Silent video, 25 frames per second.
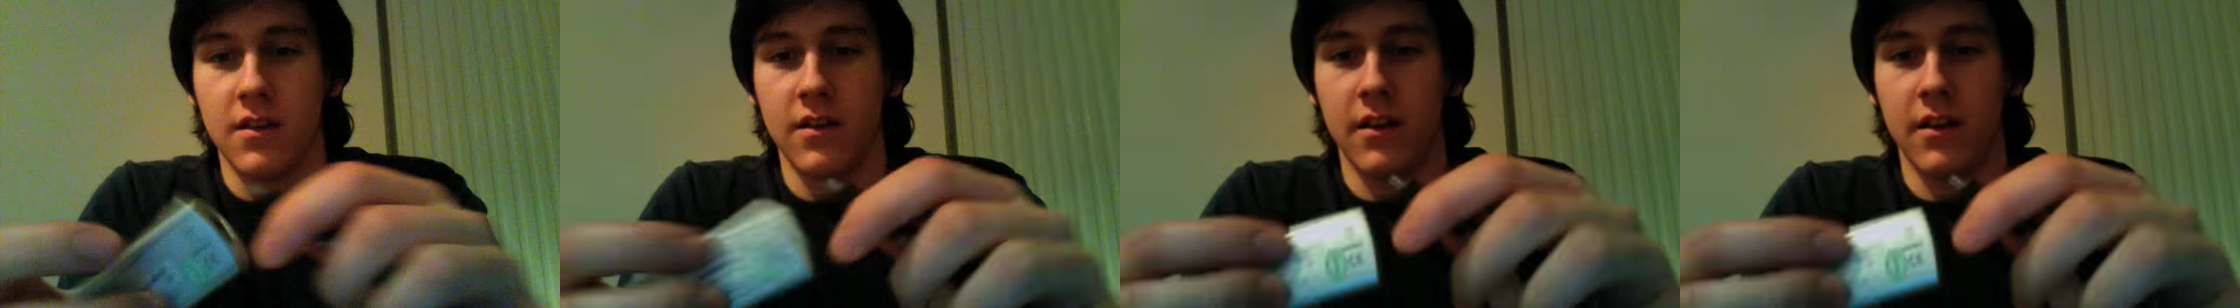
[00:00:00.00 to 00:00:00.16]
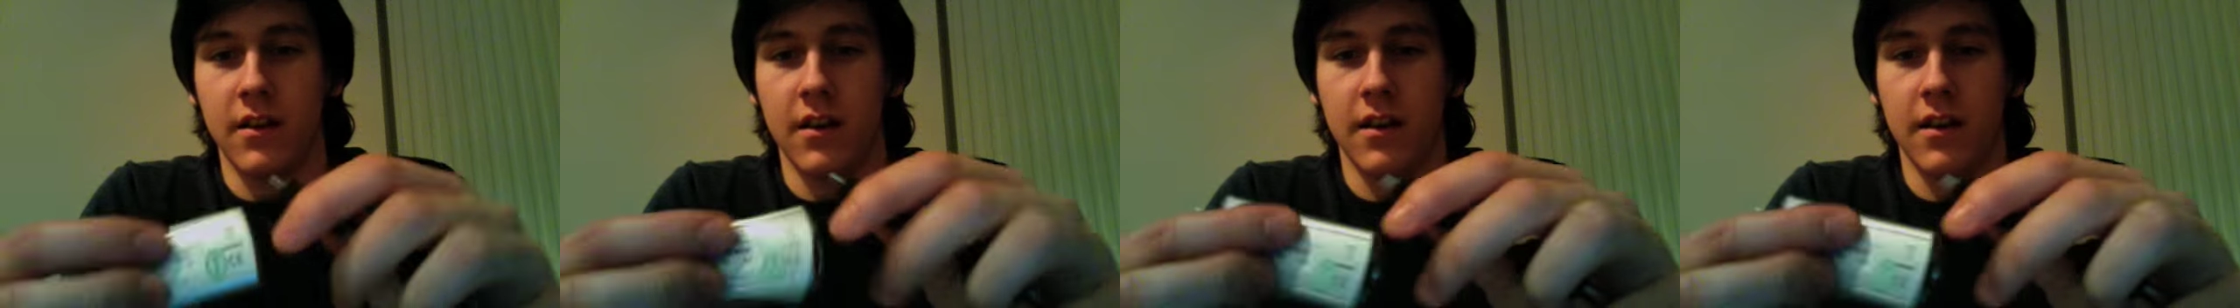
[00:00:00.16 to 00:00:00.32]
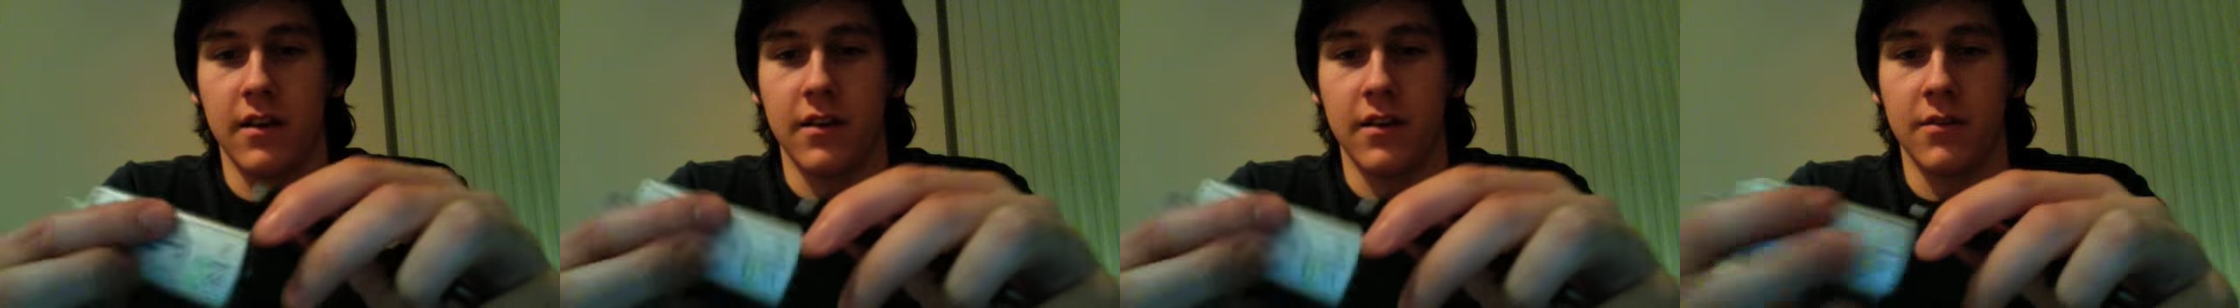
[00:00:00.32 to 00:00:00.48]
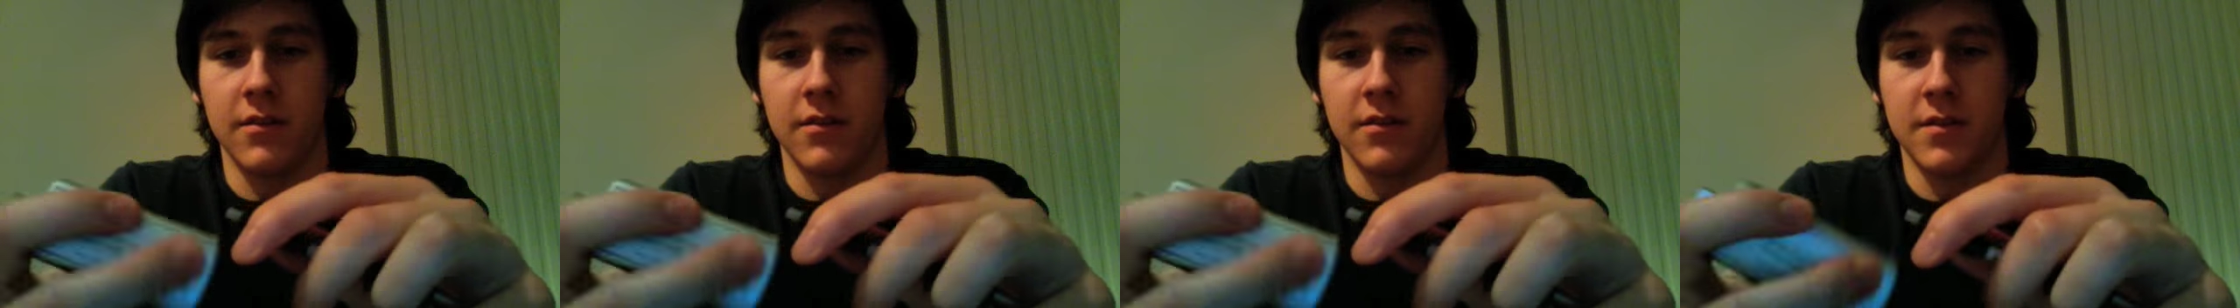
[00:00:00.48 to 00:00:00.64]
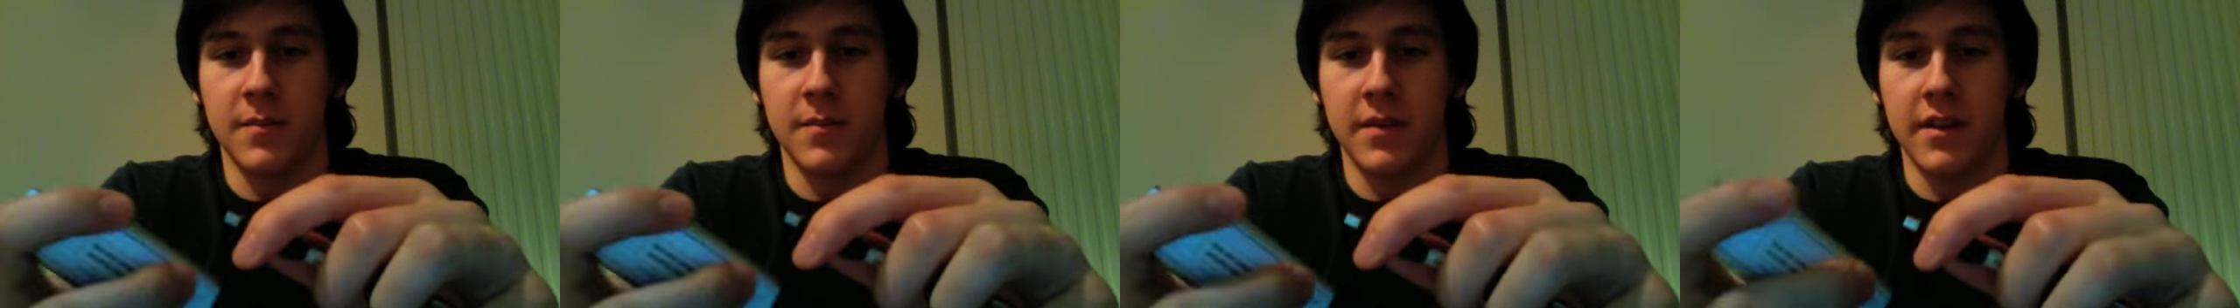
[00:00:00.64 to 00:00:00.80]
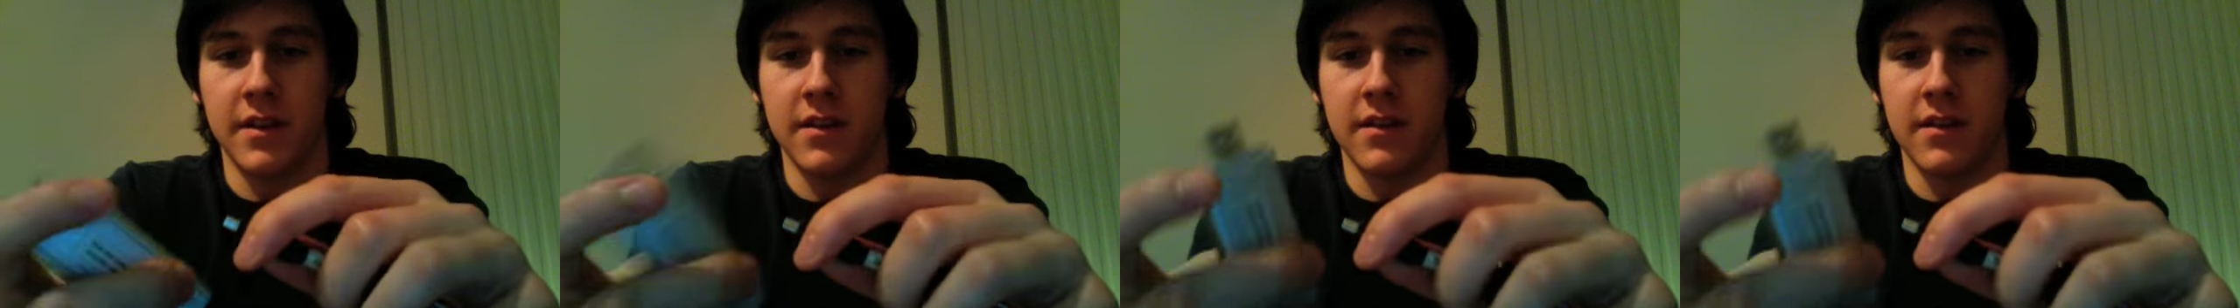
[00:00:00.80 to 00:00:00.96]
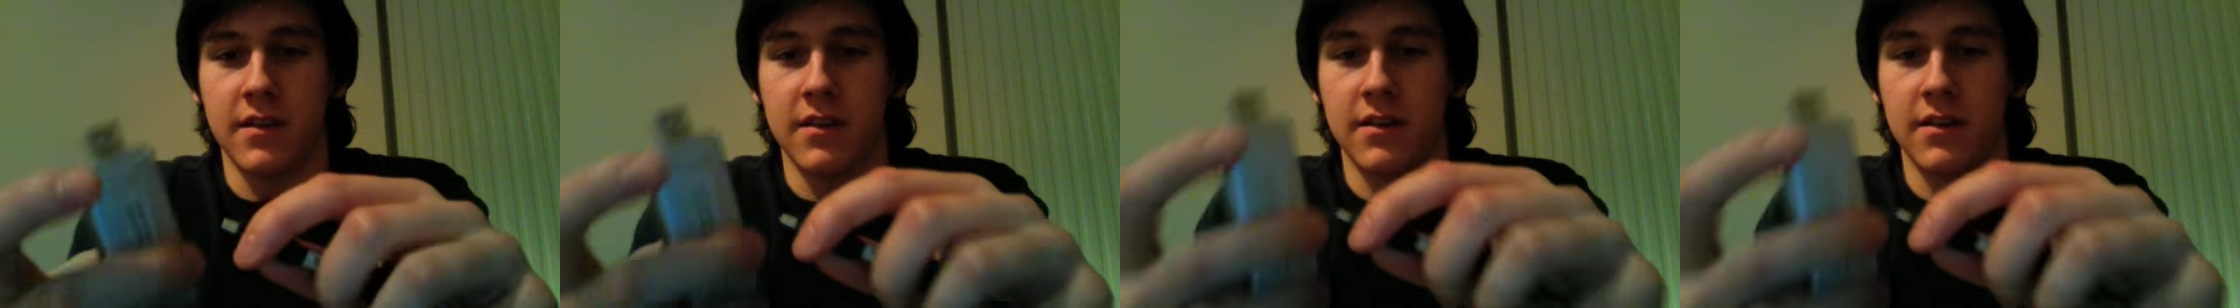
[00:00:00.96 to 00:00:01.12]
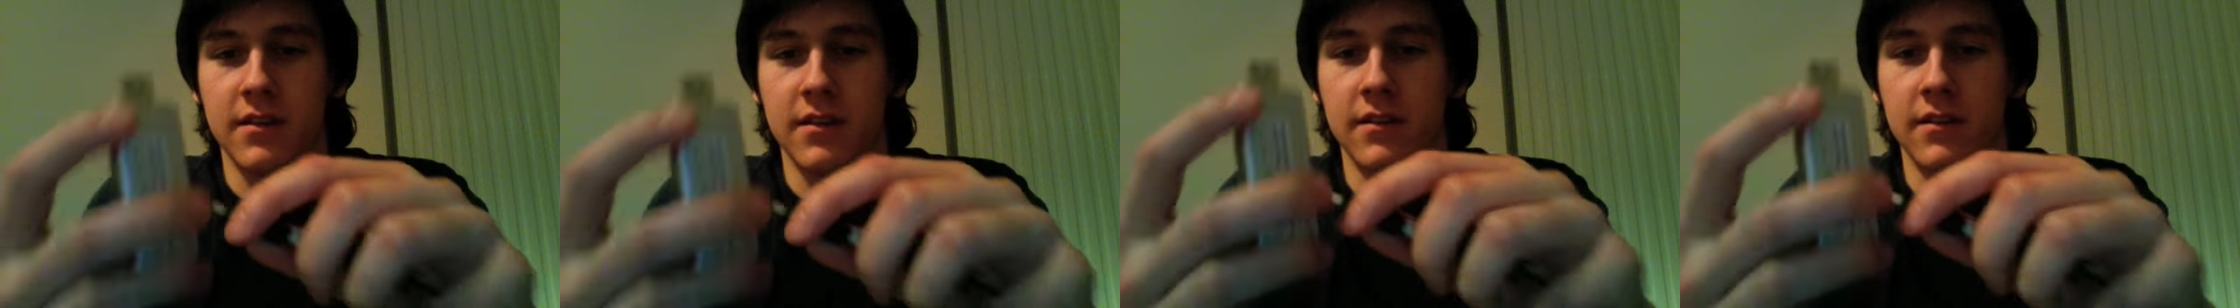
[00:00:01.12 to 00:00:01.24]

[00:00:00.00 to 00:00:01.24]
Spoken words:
USB